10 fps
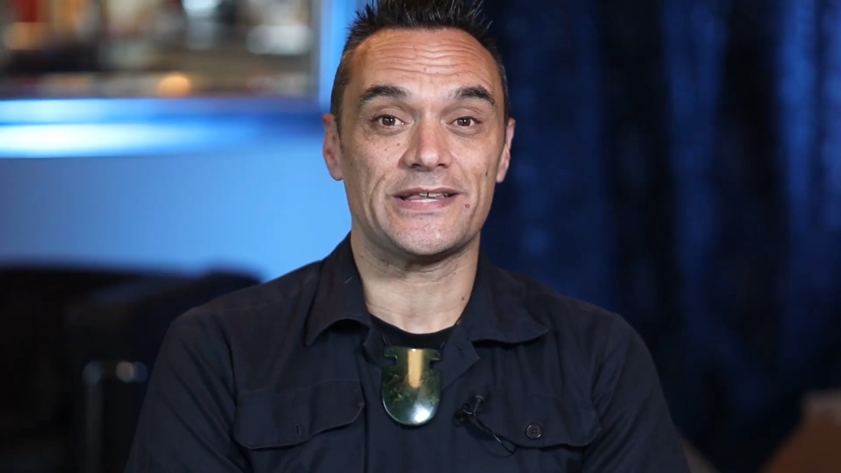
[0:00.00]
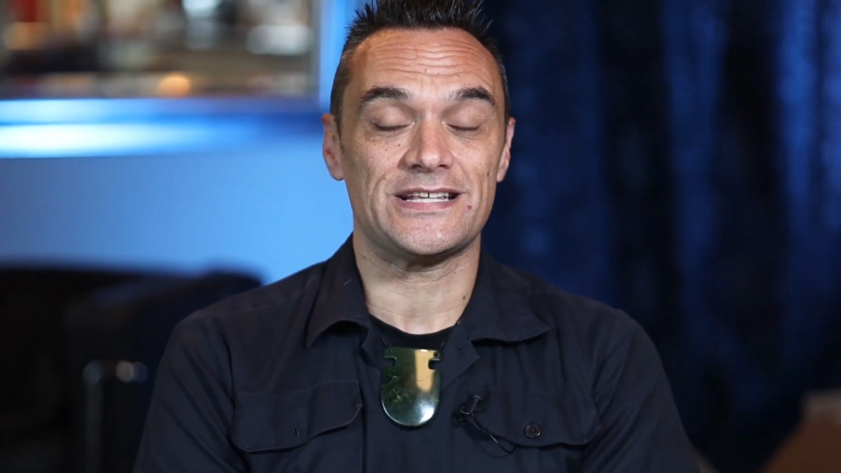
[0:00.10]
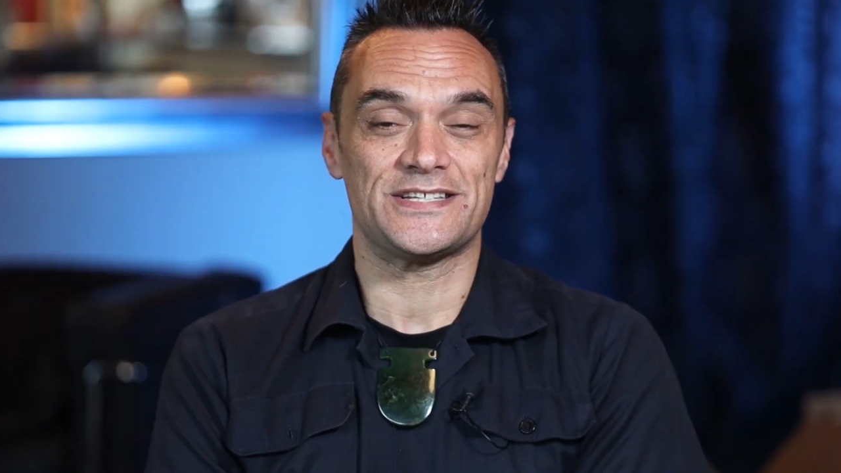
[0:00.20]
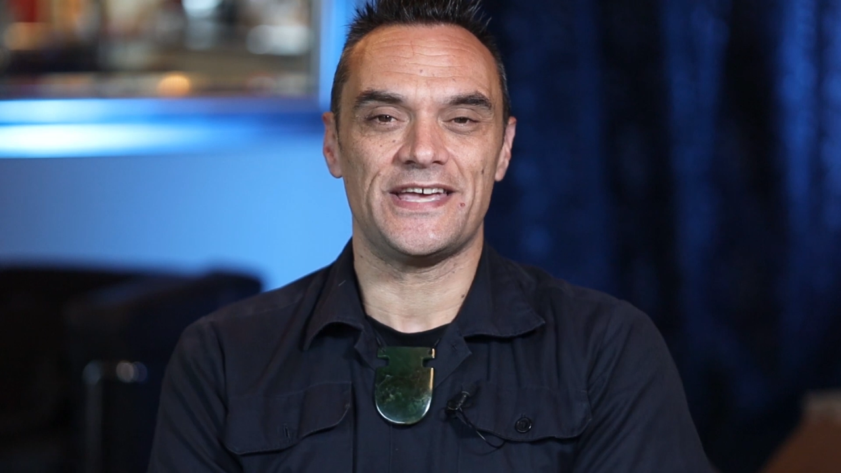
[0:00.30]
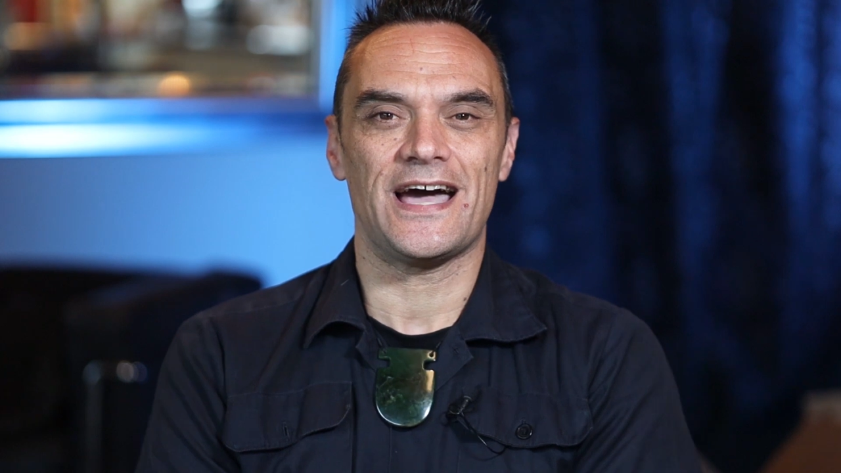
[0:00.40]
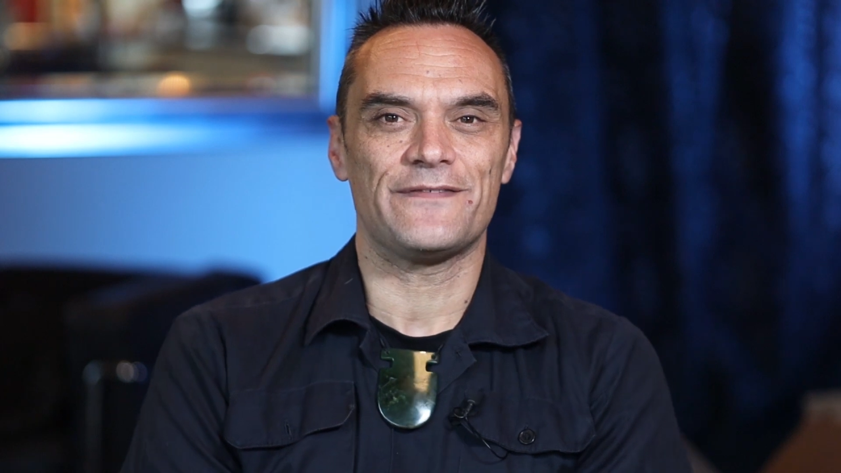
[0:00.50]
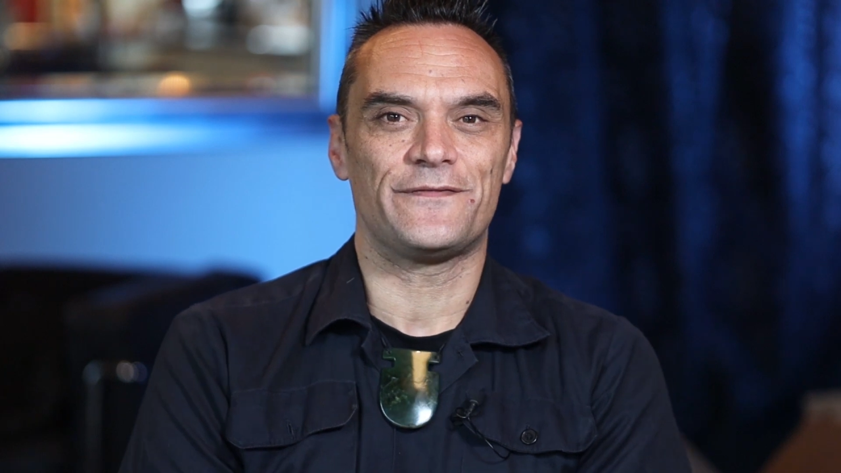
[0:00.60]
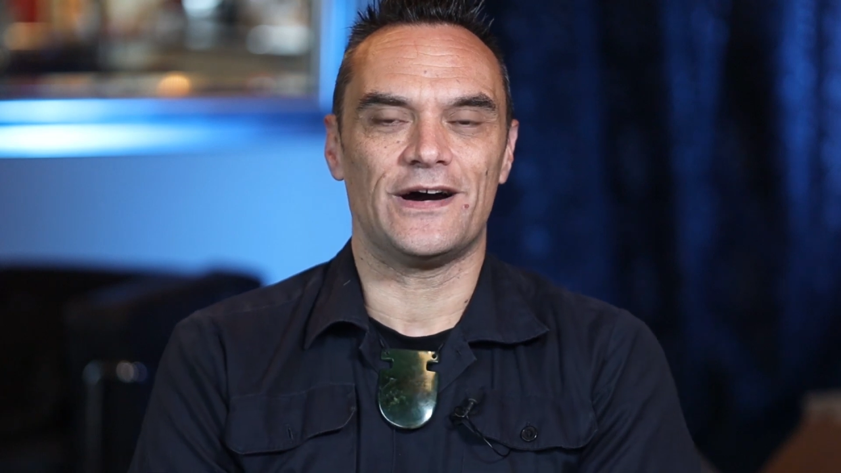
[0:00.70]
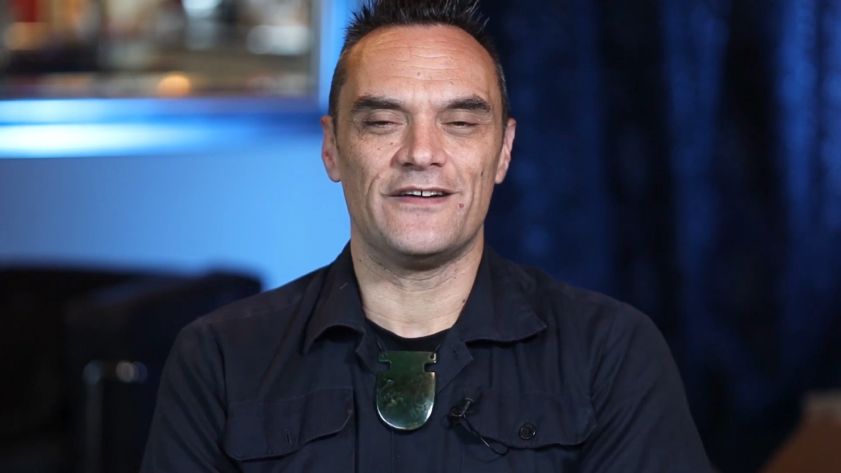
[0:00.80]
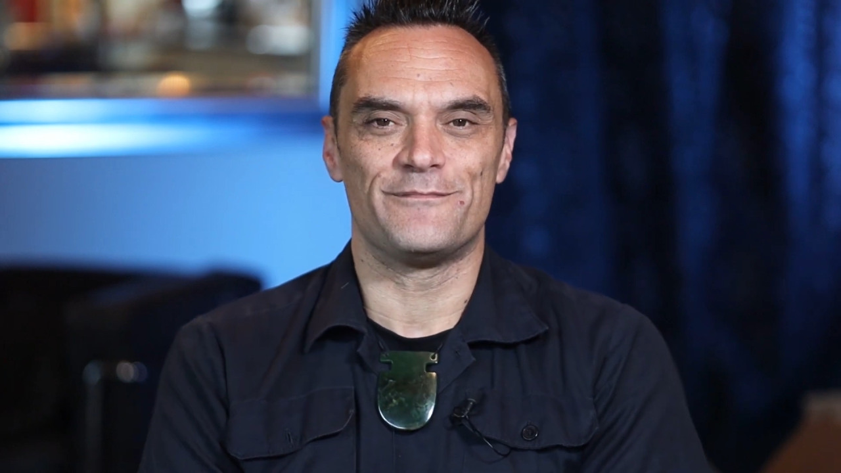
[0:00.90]
That's the
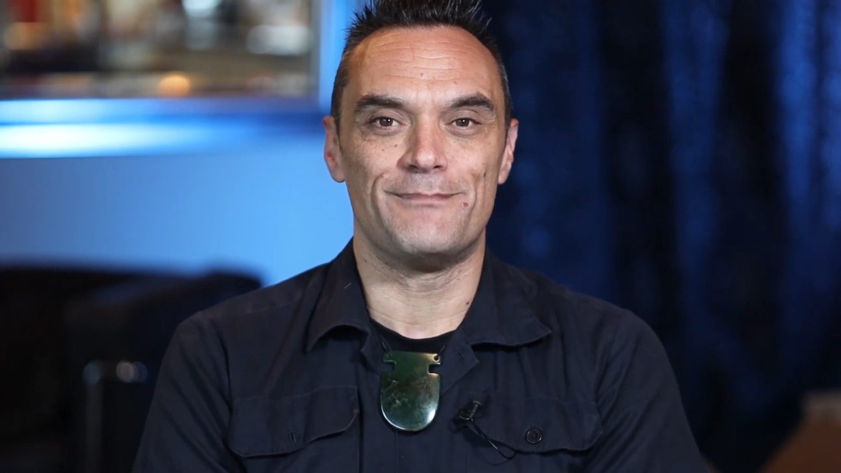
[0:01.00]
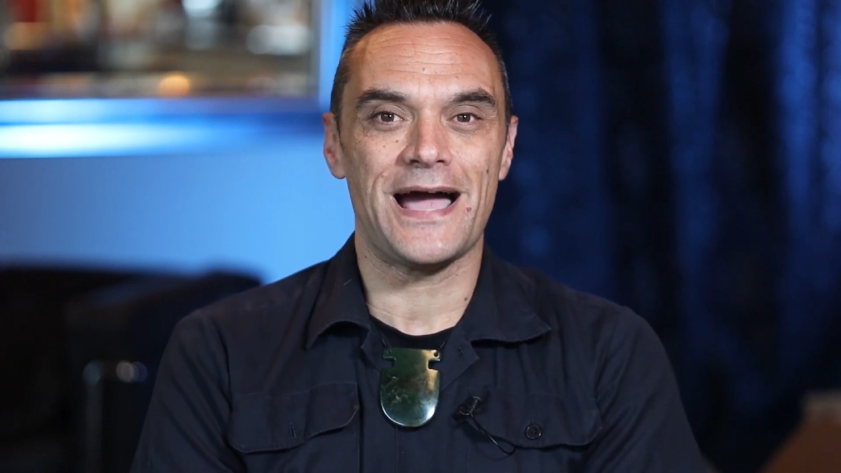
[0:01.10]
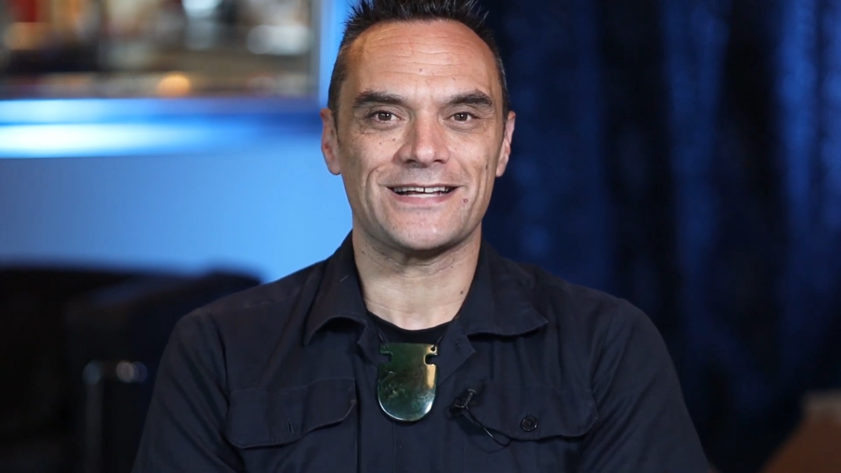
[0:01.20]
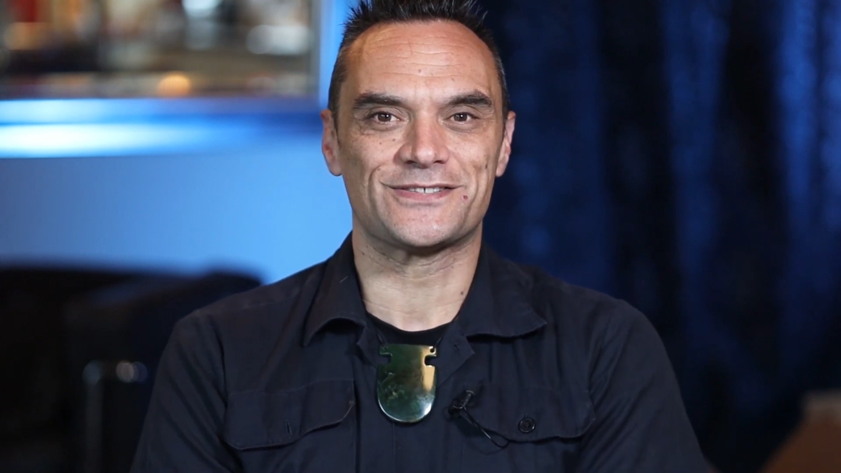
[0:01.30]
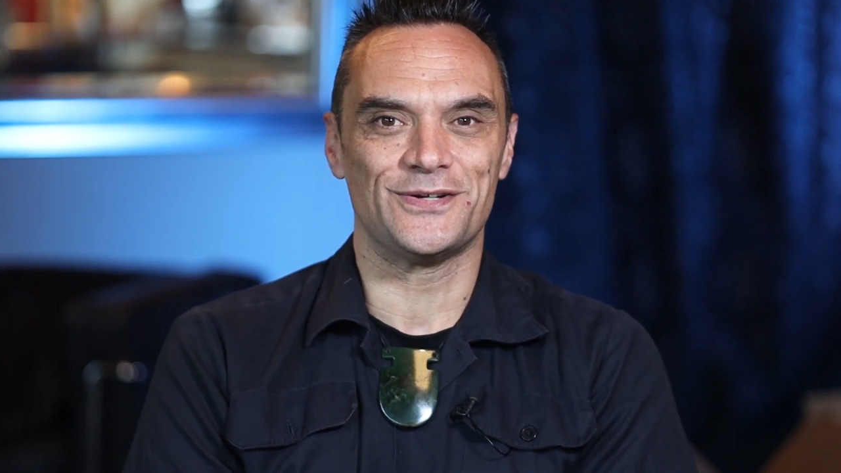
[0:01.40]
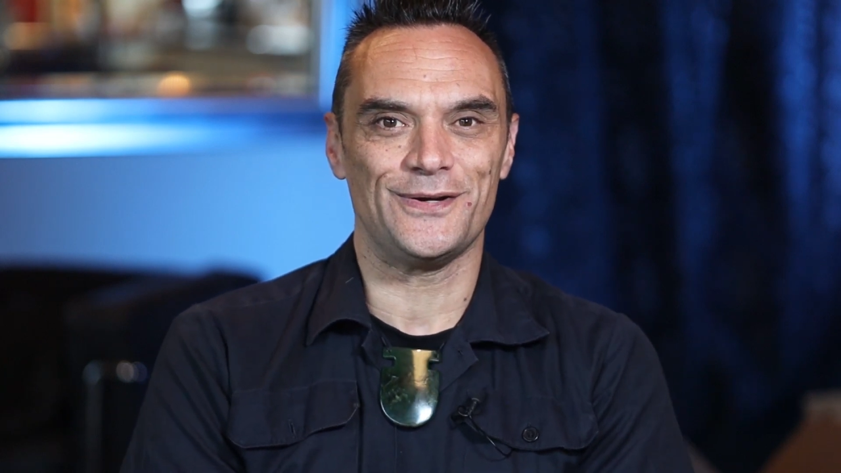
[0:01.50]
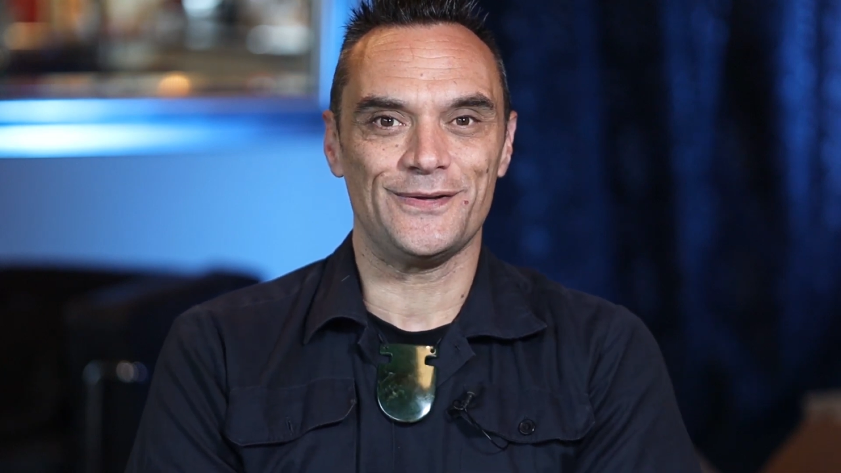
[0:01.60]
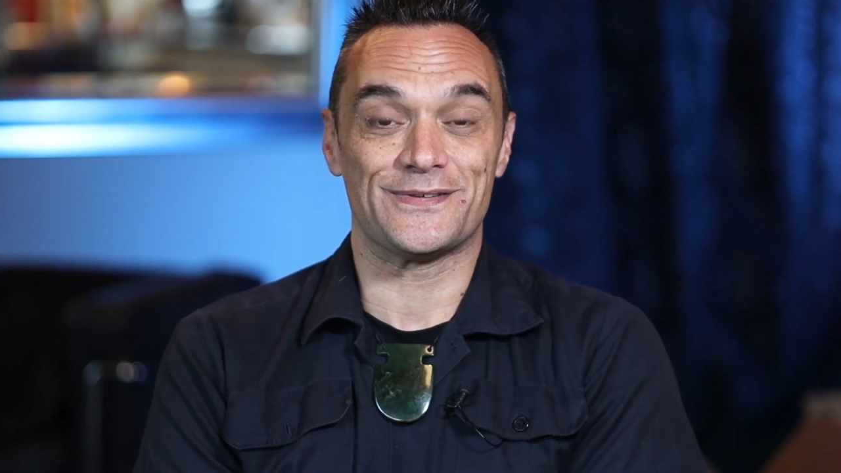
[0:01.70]
R5 Mark II.